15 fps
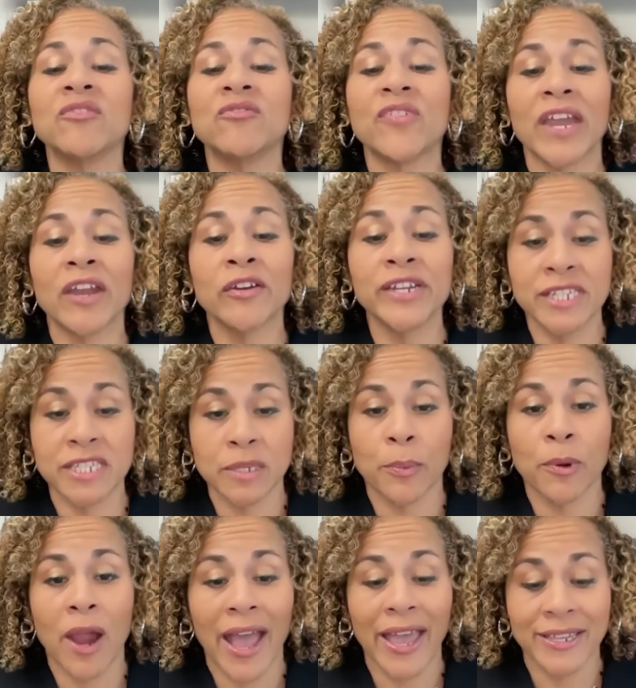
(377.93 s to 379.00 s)
very
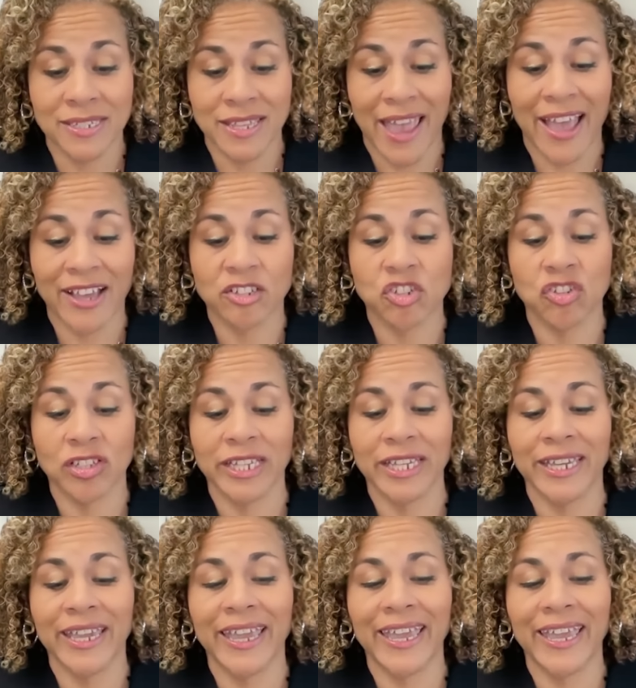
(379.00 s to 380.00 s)
surprised, actually,